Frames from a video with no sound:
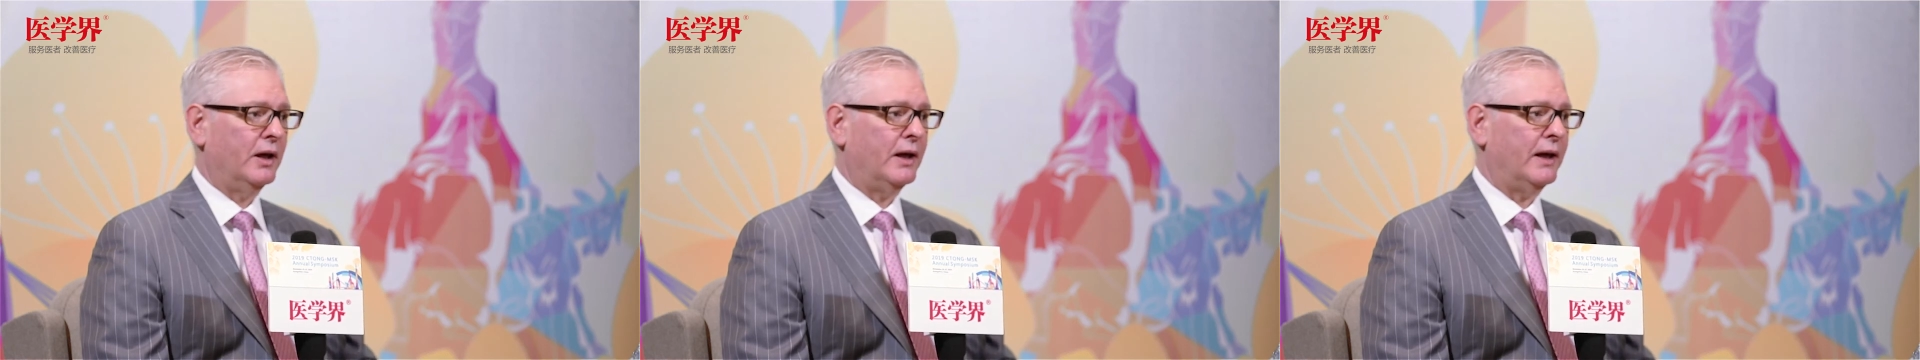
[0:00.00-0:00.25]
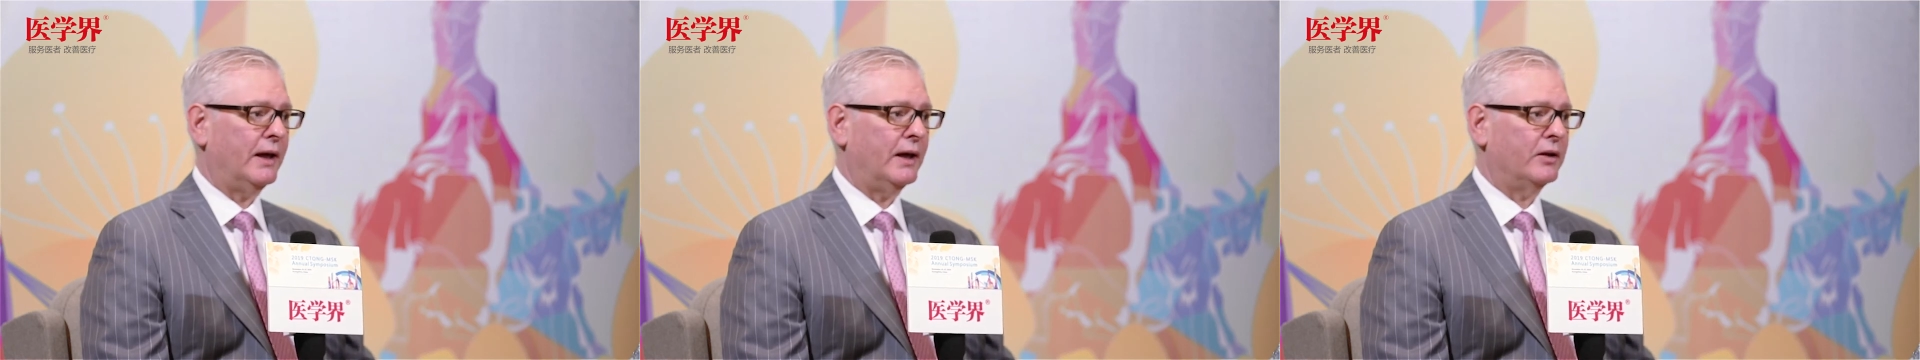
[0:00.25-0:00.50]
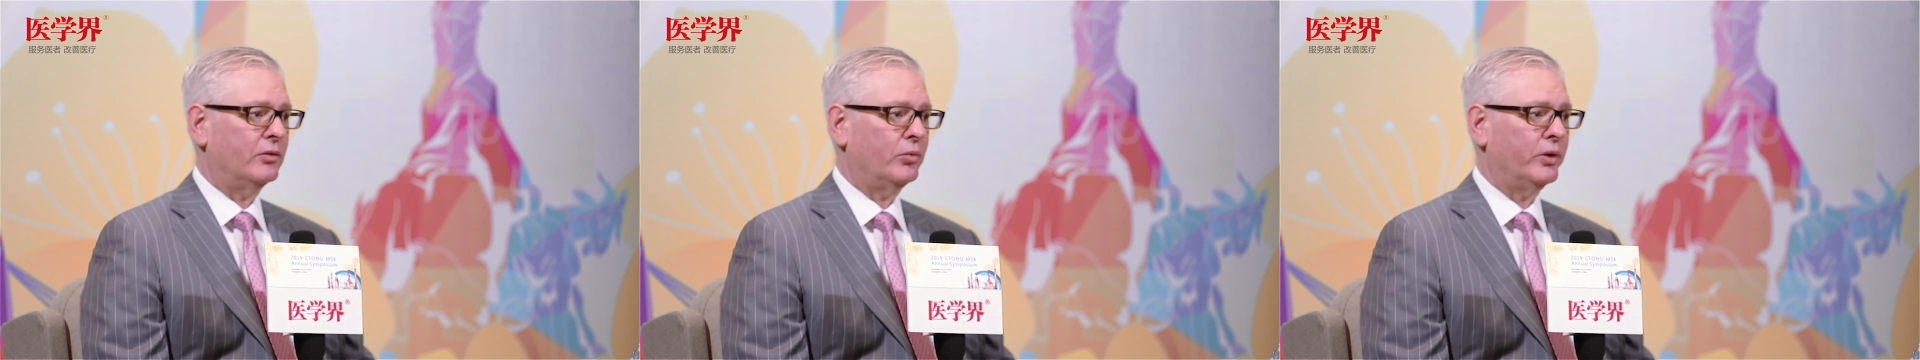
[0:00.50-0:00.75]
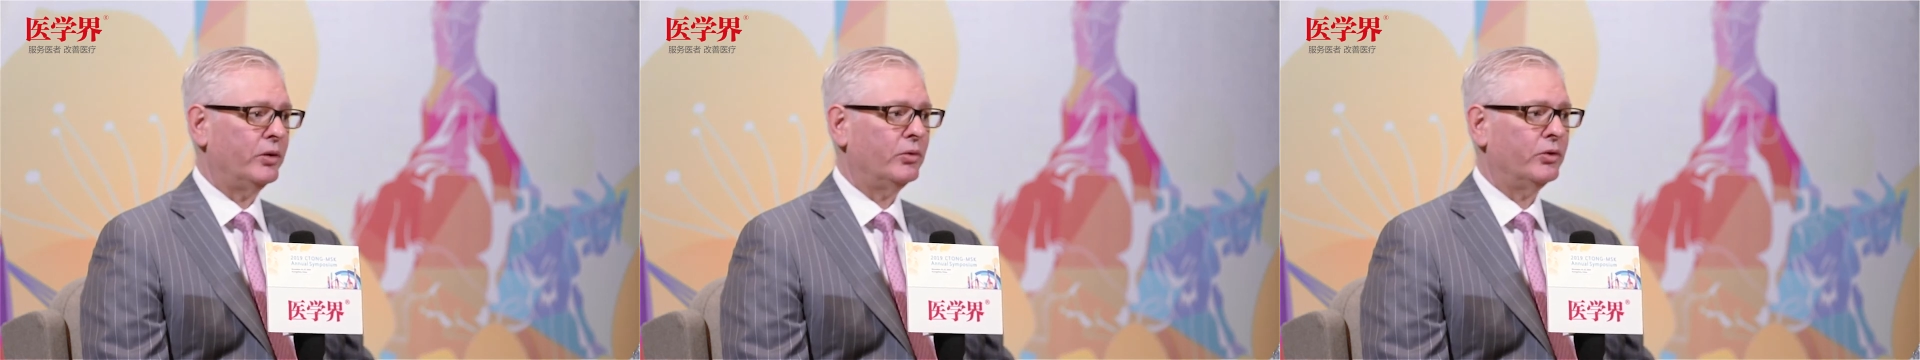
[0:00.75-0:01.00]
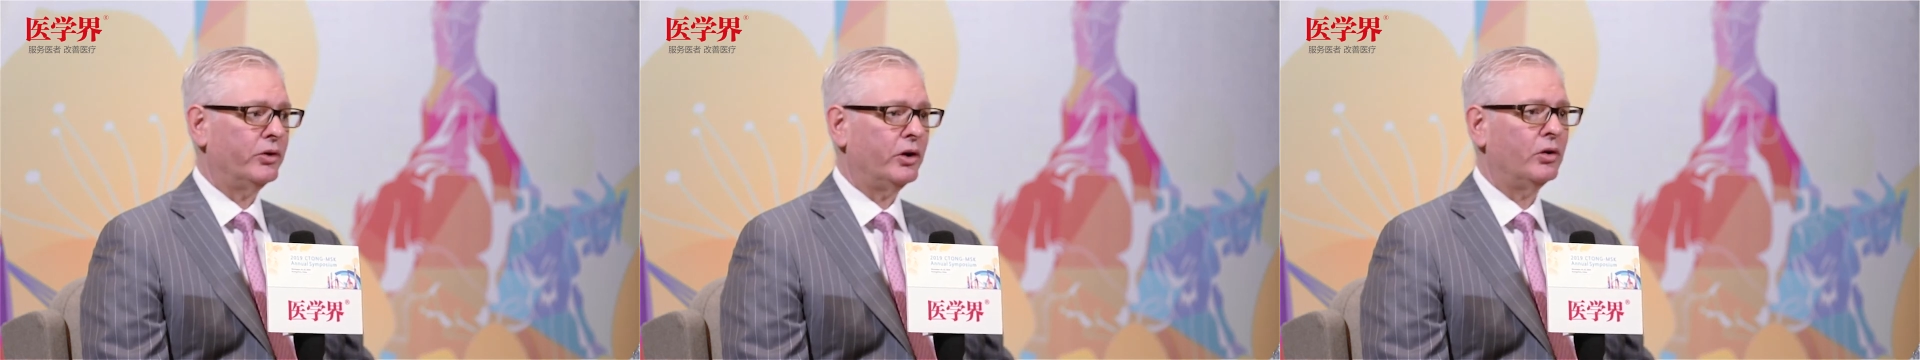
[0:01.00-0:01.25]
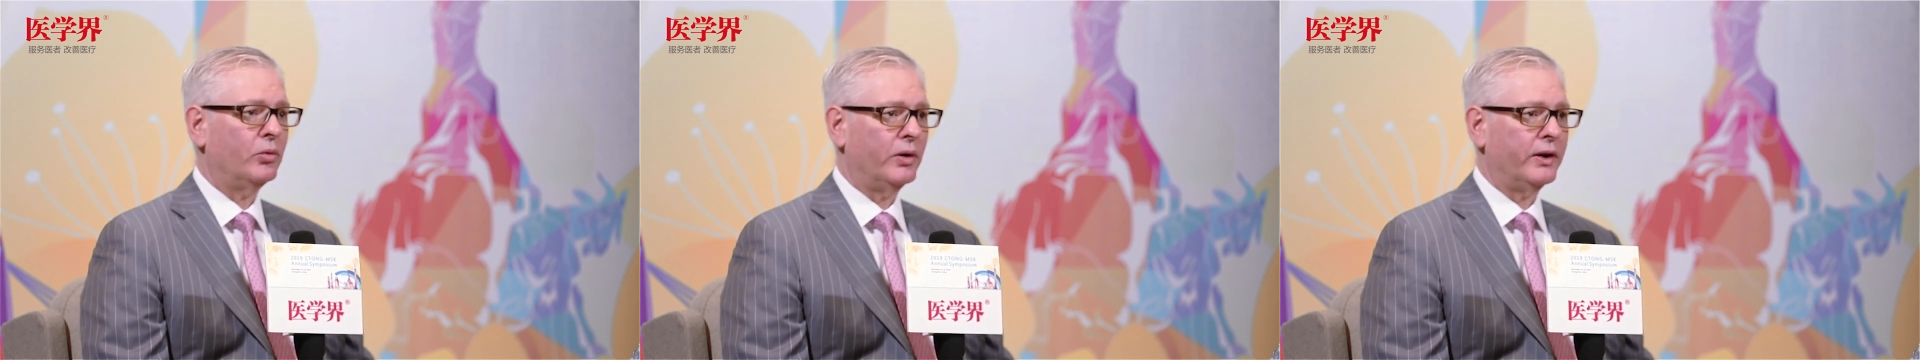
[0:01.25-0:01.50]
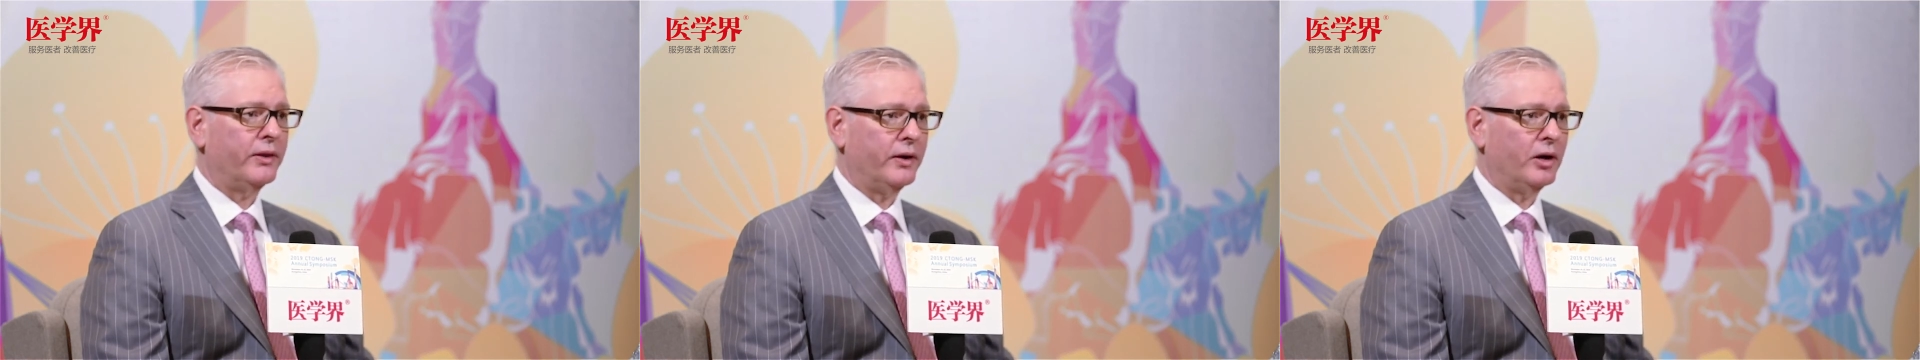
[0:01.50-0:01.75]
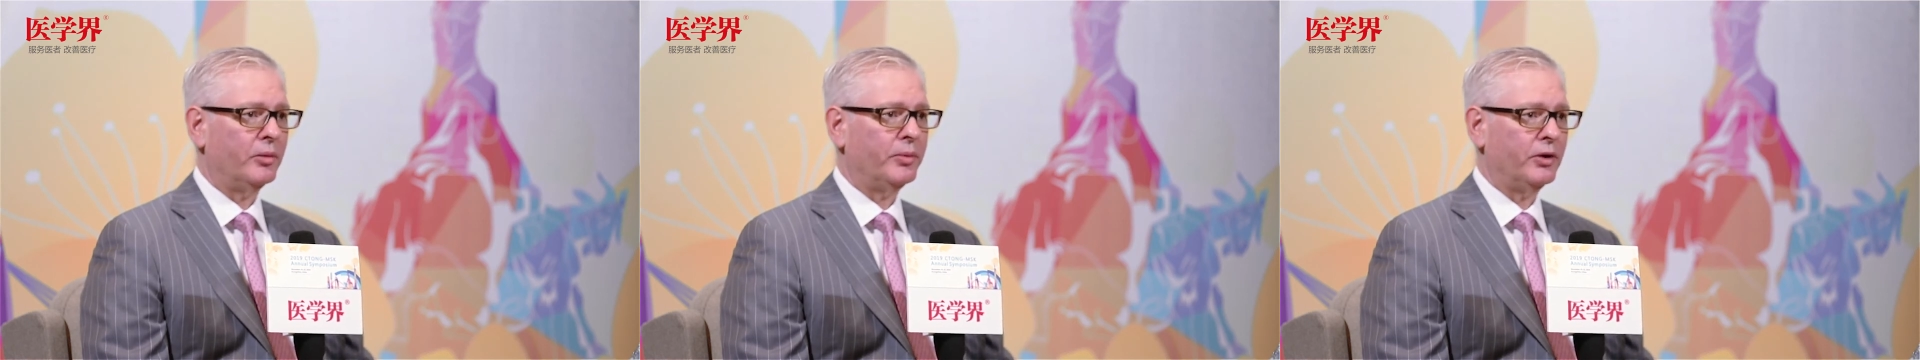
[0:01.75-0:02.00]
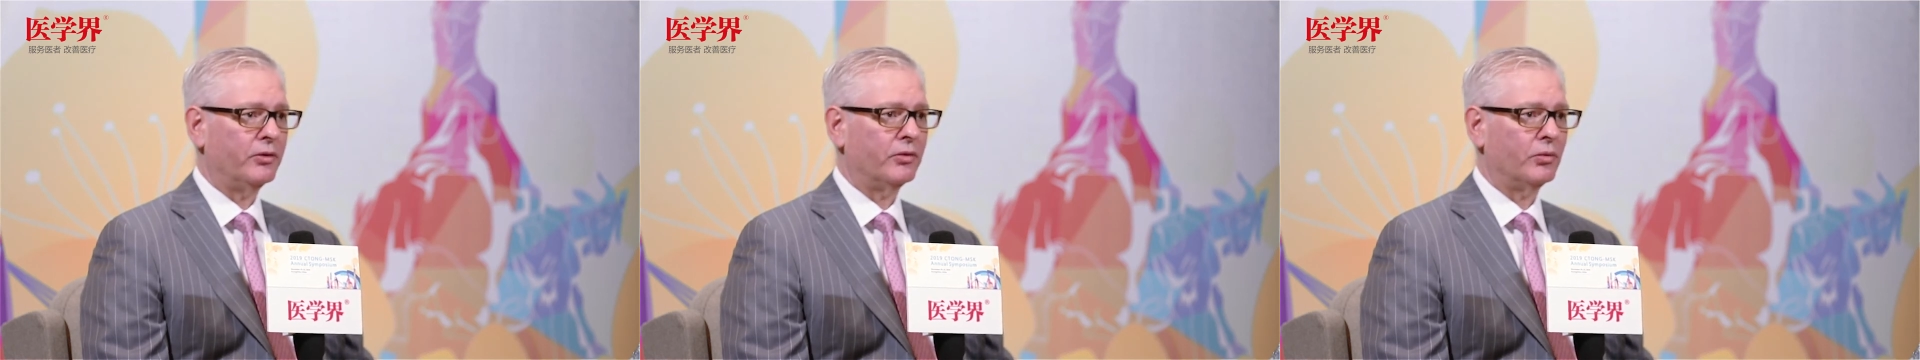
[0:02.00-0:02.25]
And we will know what therapies